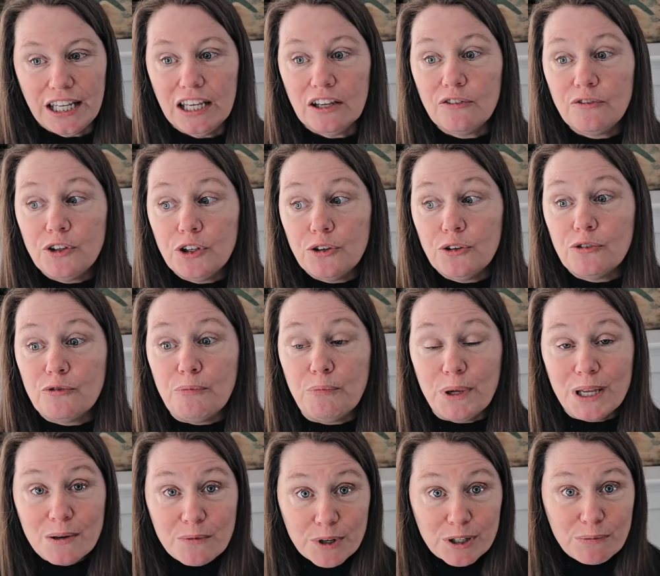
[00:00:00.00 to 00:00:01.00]
If you've
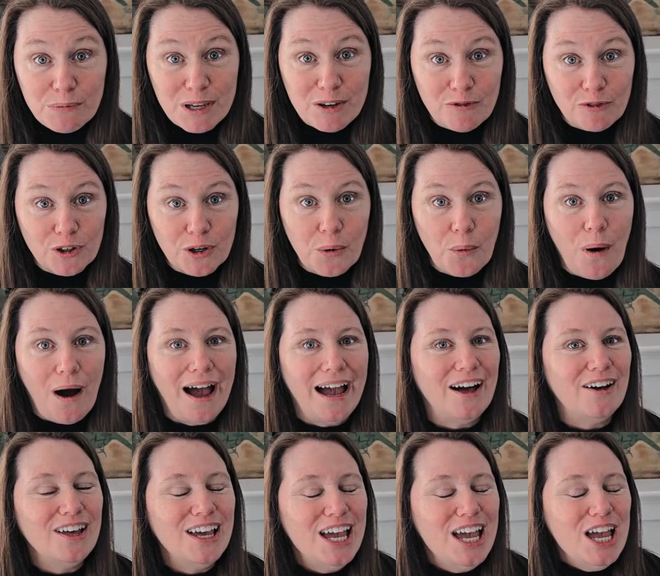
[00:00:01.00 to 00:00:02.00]
been with me for a
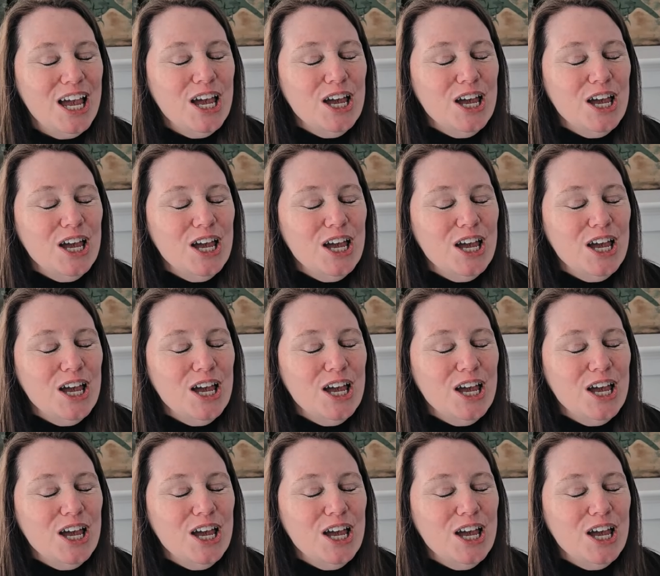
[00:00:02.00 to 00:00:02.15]
while,